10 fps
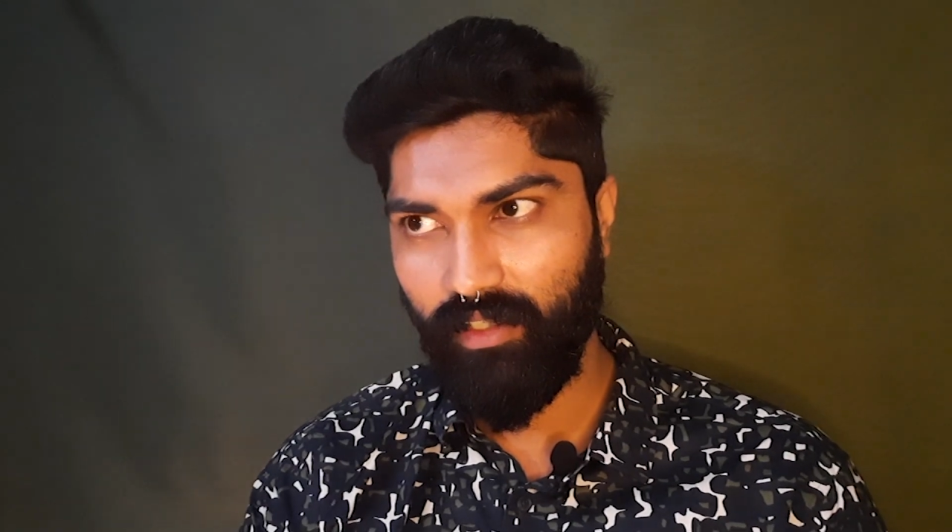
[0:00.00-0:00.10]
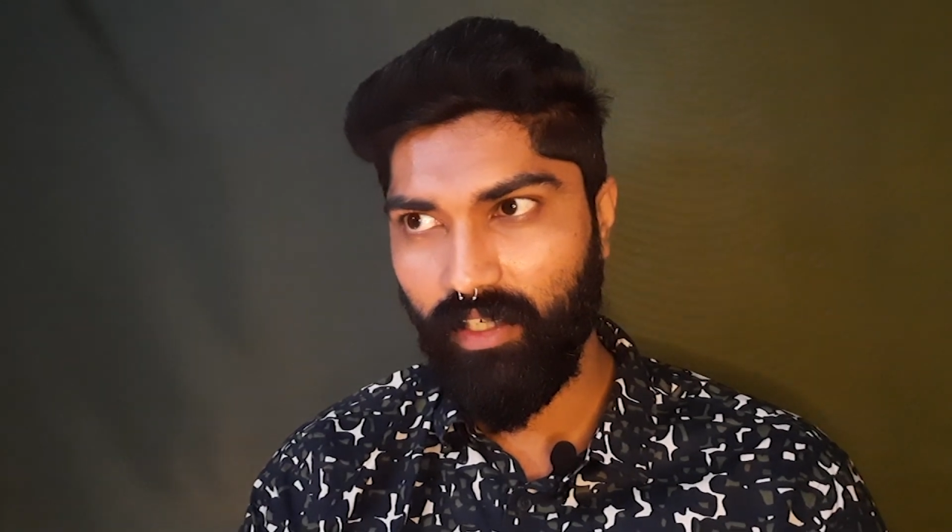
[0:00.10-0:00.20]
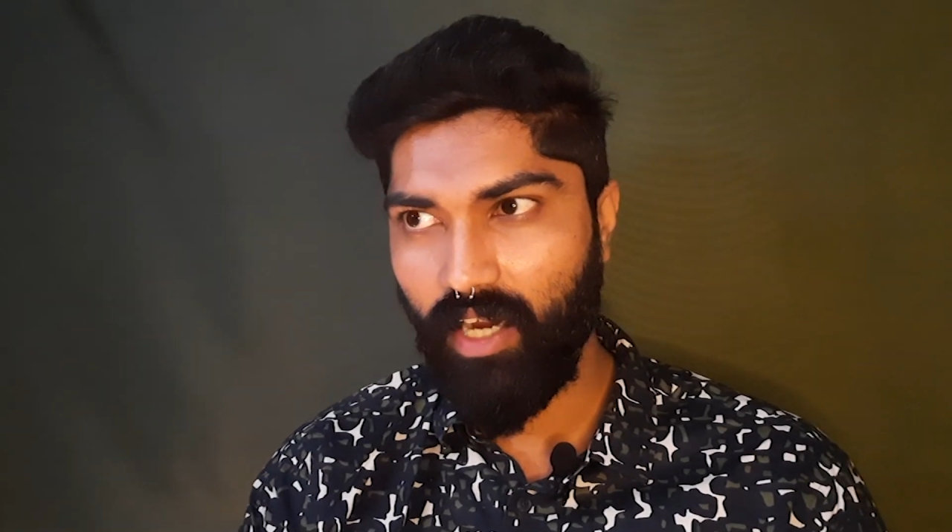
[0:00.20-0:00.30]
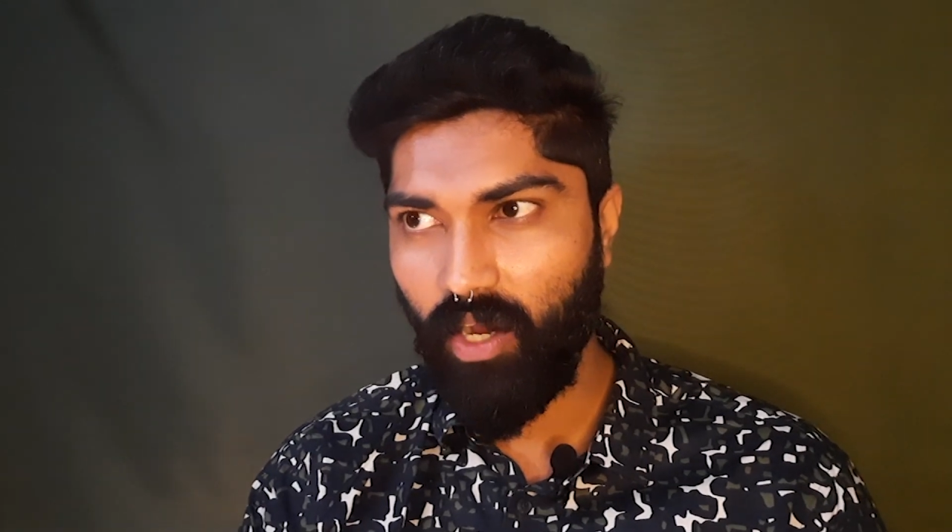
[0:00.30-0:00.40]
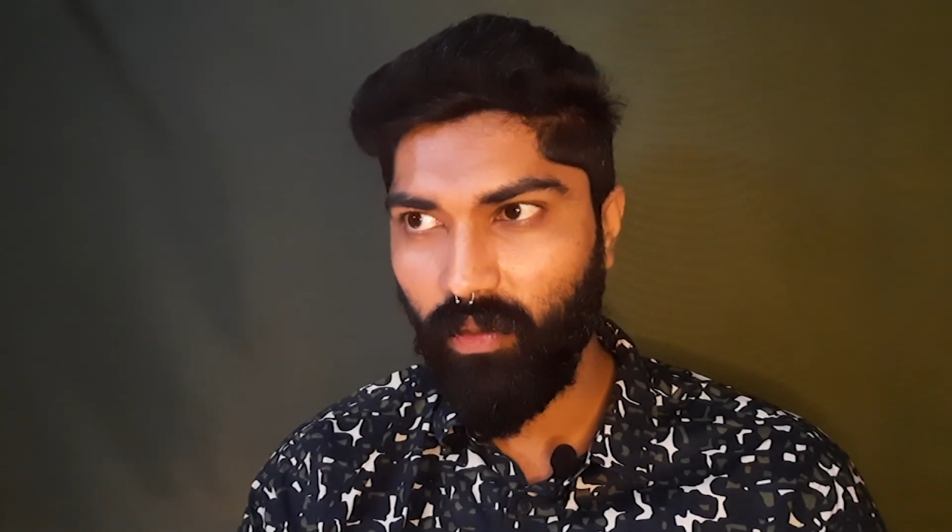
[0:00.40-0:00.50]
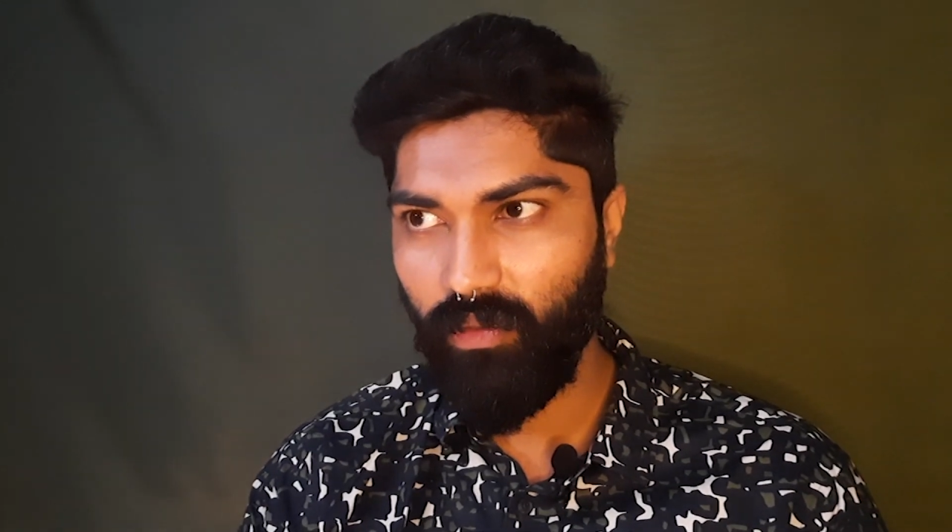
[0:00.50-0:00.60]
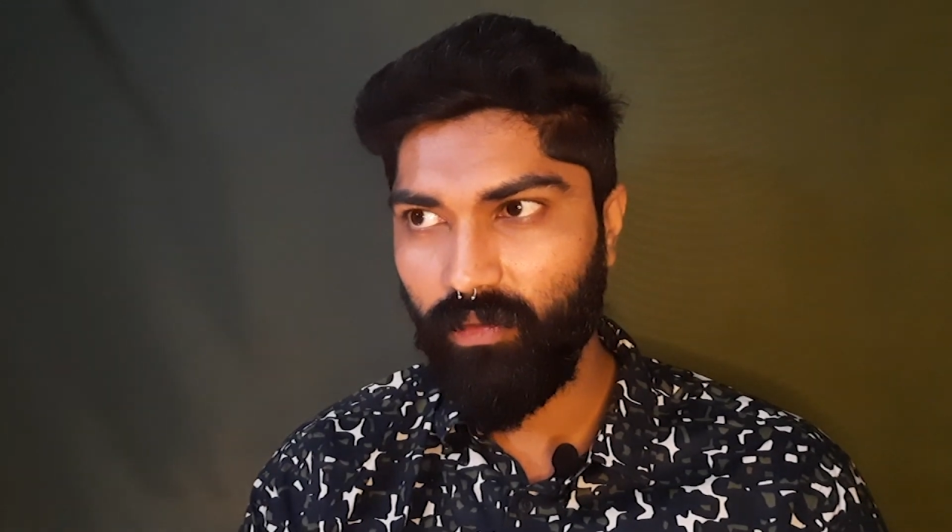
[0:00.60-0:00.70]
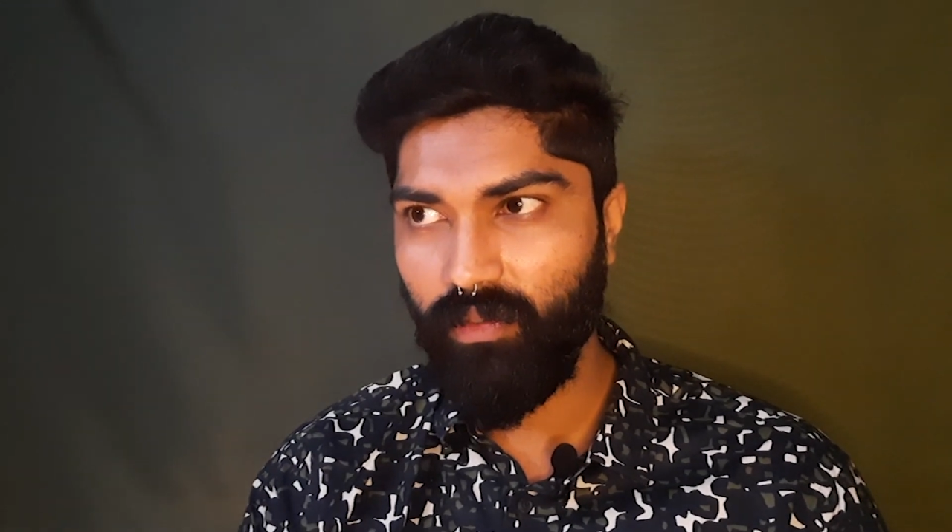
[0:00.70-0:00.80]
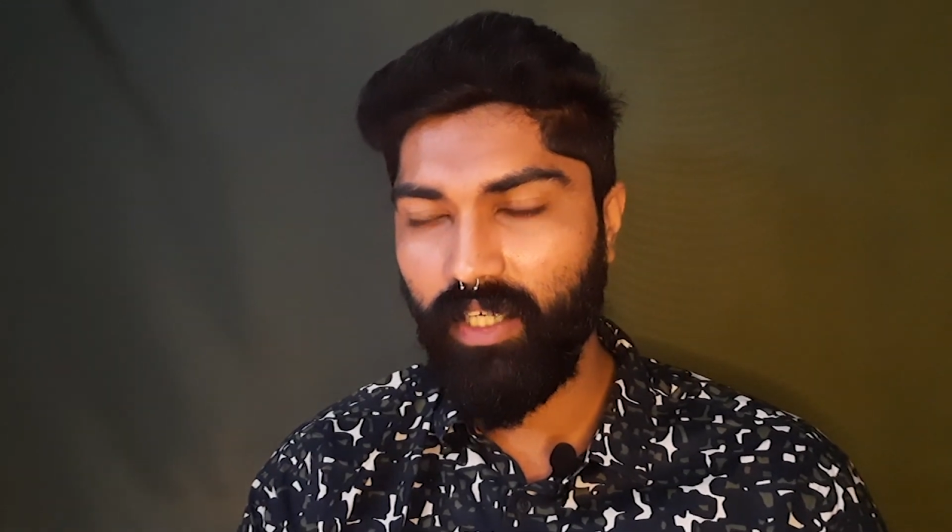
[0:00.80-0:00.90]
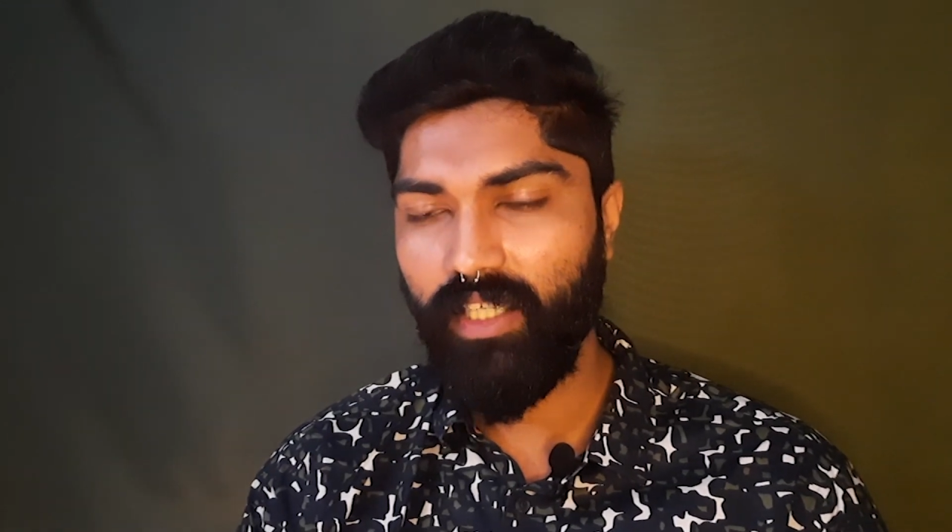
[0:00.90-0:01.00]
allow
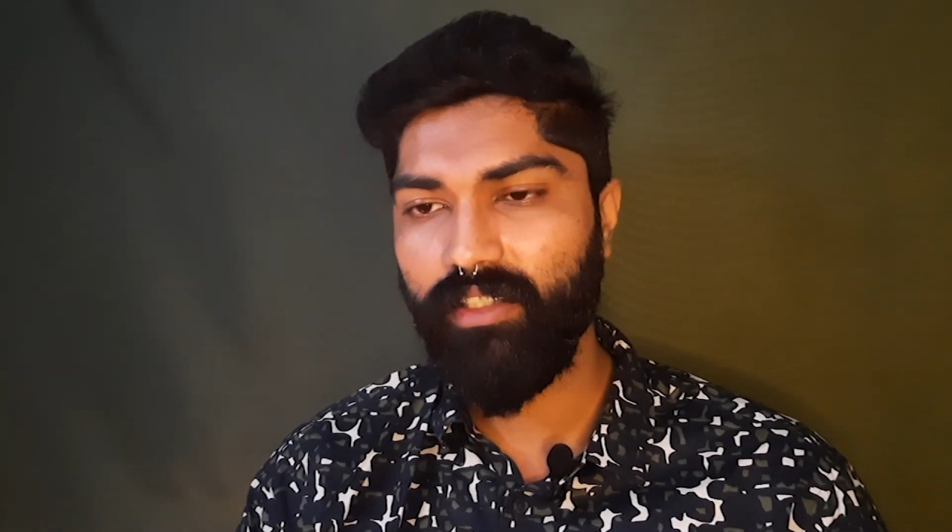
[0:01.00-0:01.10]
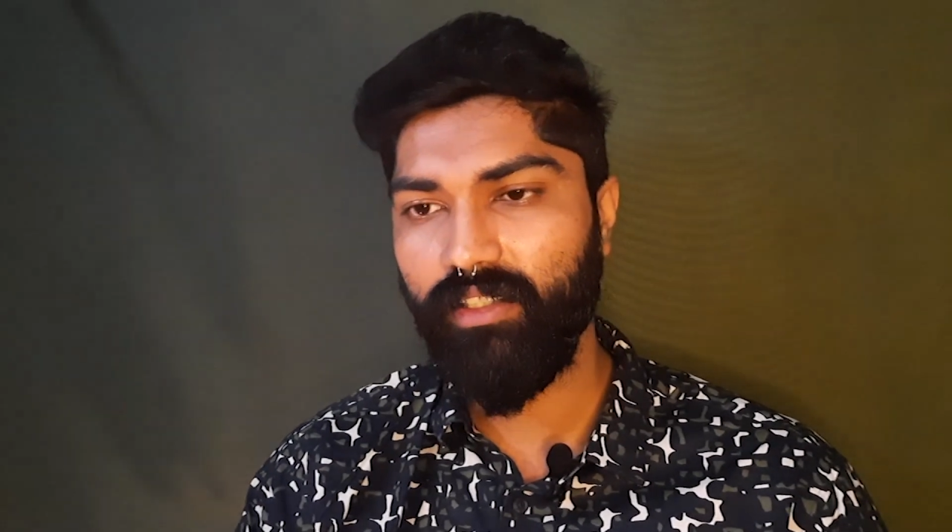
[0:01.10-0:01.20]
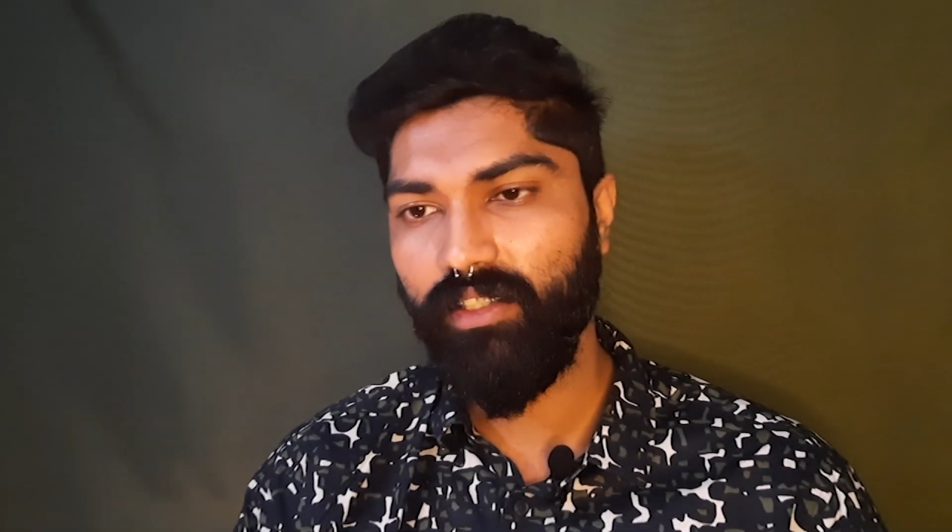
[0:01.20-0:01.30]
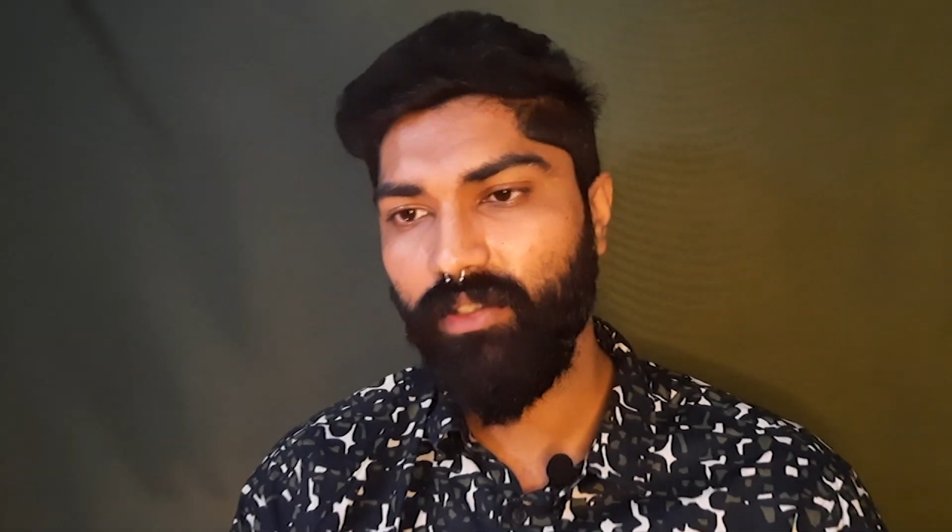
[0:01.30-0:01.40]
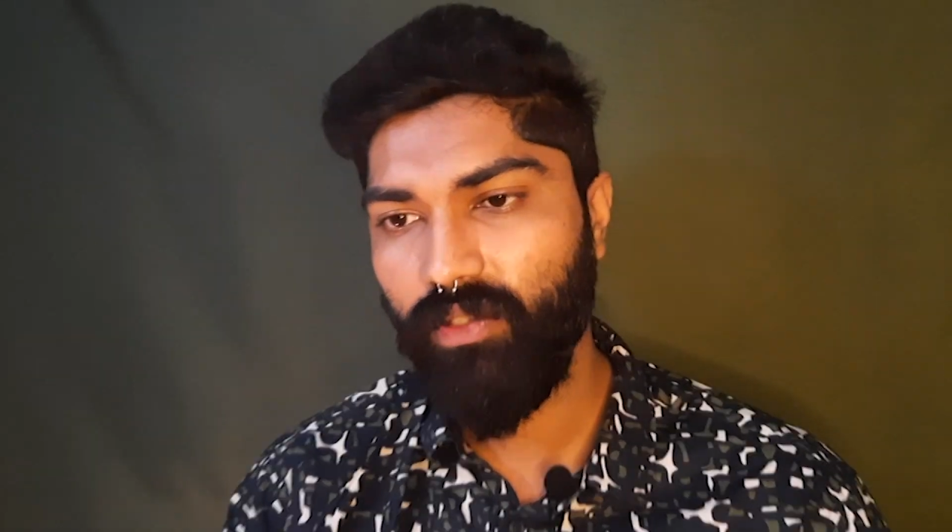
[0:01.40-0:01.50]
nature to